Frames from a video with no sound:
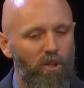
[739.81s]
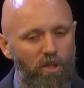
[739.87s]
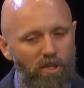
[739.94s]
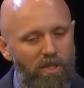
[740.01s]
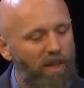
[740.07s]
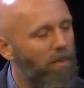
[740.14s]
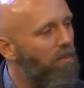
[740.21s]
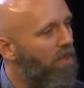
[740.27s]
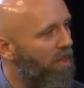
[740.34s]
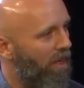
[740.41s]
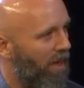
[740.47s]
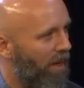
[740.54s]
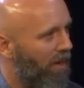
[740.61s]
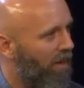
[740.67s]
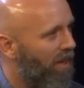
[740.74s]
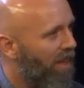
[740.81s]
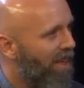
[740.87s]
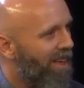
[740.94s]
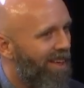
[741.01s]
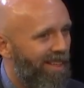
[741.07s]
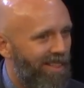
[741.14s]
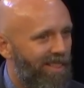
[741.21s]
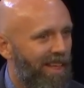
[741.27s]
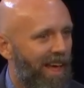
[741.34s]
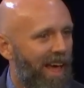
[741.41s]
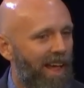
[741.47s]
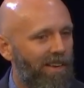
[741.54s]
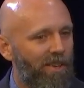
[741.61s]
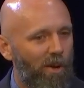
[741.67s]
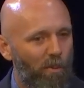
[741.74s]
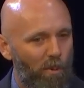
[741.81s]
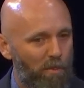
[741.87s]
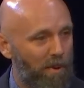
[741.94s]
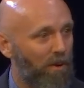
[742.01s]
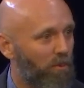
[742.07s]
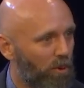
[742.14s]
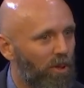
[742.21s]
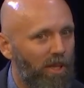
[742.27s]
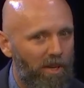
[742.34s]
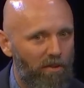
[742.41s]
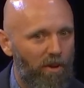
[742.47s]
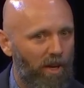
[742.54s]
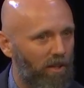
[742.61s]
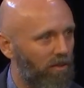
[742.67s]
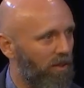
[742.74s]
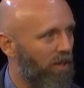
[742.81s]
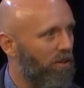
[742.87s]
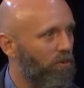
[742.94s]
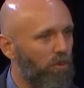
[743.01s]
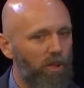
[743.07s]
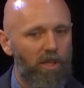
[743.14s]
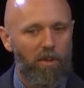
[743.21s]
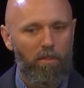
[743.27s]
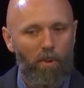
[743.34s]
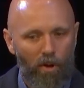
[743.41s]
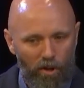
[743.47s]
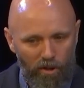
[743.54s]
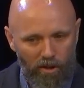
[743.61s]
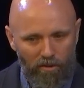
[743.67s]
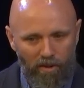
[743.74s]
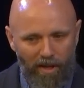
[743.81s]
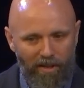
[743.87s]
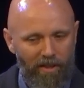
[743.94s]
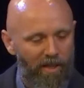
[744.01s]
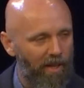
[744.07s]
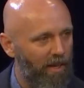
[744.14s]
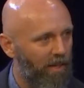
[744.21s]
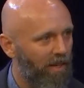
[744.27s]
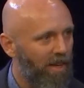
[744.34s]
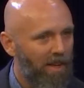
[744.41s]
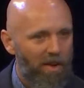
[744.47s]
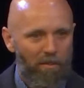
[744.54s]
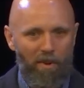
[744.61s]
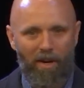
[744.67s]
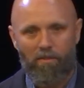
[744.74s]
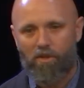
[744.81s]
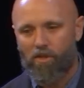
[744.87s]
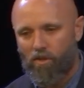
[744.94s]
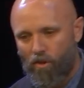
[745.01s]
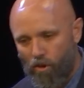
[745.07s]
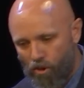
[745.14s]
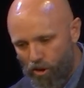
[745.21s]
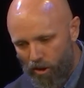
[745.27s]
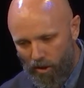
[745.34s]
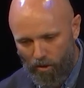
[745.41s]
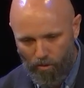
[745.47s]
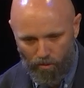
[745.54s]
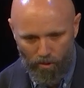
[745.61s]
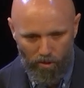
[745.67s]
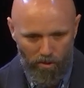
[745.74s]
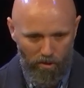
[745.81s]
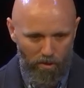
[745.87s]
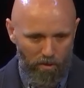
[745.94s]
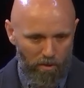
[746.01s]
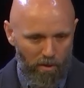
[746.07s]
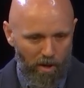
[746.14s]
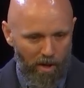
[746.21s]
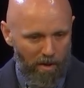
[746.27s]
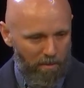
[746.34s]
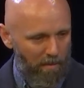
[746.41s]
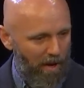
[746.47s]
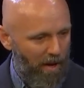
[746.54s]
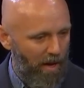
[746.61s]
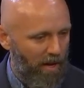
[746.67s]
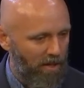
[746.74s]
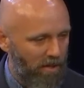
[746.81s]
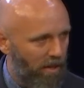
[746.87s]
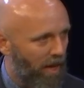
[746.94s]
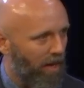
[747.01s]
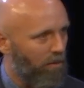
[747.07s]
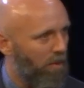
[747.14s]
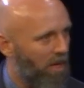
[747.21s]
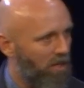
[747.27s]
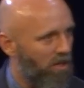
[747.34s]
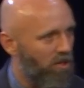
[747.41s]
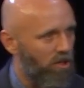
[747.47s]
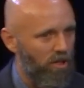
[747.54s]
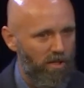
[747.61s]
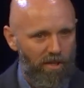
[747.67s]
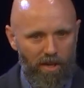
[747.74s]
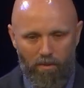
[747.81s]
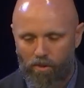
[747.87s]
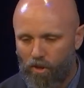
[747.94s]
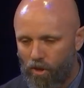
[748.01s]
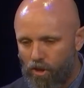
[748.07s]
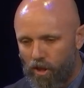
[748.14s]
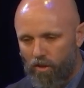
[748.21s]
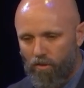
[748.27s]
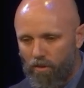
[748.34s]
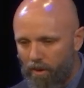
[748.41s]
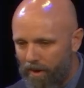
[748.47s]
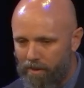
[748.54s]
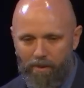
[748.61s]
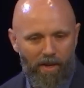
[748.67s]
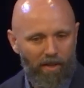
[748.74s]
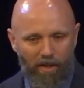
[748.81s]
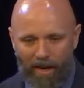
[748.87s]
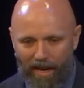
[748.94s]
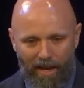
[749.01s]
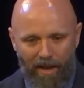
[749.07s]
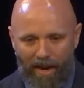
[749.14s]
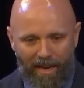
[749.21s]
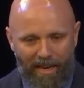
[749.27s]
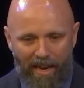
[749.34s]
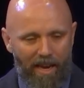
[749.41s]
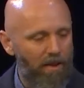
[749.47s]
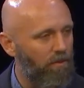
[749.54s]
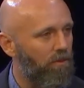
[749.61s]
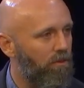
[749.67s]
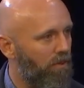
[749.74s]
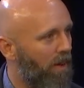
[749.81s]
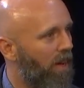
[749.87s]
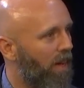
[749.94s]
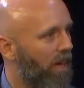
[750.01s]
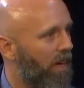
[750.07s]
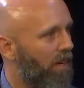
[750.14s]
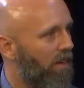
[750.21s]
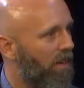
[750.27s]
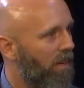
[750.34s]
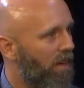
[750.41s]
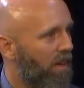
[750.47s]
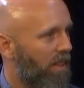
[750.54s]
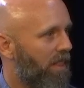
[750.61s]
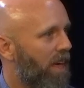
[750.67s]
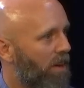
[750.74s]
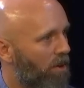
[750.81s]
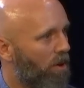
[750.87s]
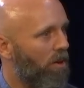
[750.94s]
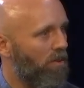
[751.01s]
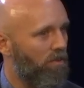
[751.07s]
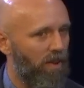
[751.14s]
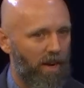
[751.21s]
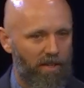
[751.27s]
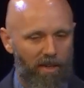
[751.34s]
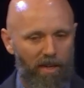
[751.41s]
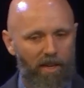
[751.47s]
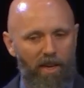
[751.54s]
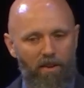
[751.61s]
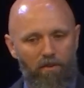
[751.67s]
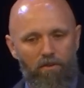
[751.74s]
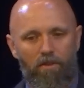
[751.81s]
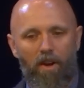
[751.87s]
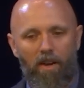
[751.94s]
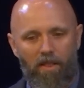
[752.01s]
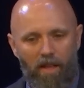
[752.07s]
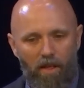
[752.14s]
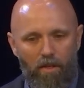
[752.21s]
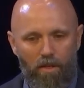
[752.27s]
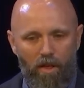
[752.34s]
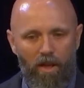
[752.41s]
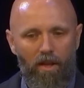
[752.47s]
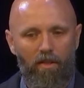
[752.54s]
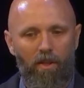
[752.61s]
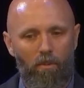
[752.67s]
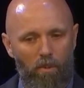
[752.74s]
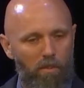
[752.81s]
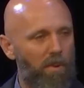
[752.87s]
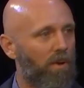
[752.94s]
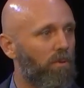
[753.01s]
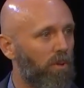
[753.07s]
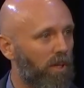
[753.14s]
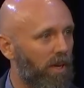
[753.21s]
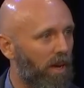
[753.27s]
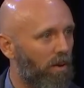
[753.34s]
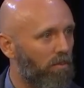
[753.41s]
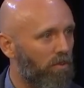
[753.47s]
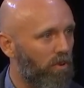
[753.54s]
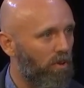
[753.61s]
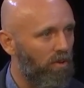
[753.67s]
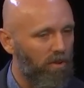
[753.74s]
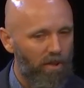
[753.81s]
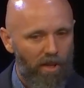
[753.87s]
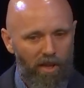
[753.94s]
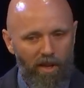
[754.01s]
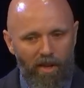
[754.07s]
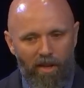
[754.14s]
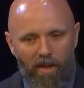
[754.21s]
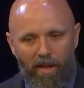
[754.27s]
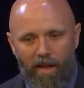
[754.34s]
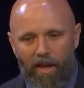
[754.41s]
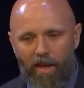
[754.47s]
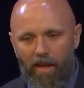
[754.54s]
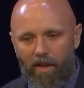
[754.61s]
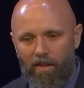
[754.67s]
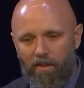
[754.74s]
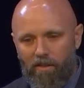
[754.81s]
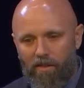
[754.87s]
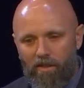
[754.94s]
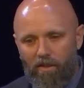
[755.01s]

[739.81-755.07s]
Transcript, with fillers: or something that would be really relevant and really pertinent right then, but I'm searching through my Slack messages and I'm searching through my email and I, and I can't find that artifact. I can't find that thing that would be really helpful. And